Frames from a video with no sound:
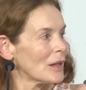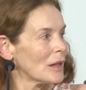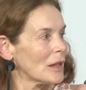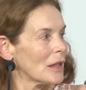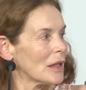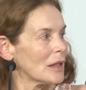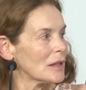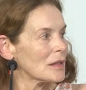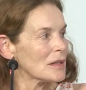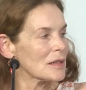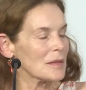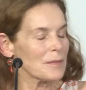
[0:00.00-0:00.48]

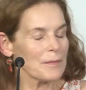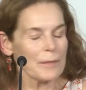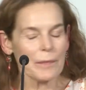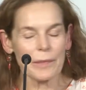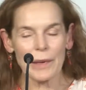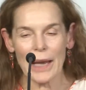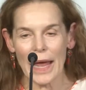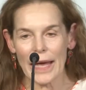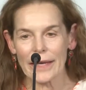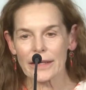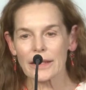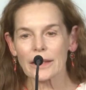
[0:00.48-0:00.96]
It's
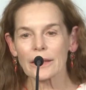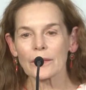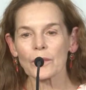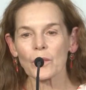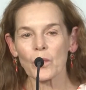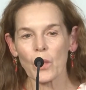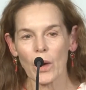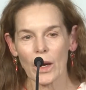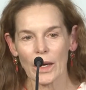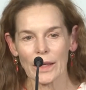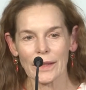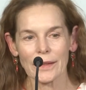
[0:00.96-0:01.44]
black
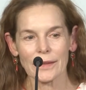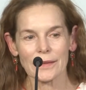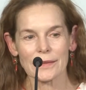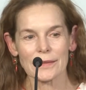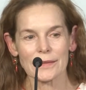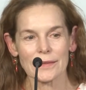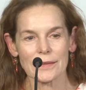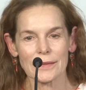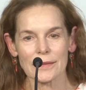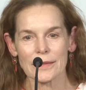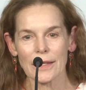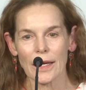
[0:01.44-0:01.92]
and
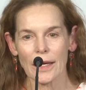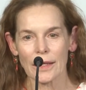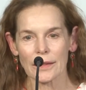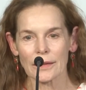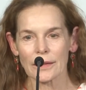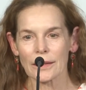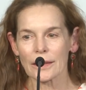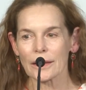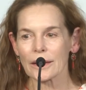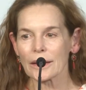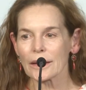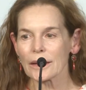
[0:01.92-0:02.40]
white
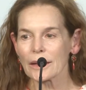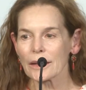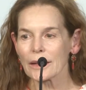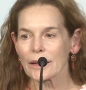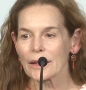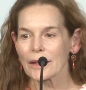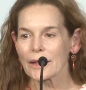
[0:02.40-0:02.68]
done.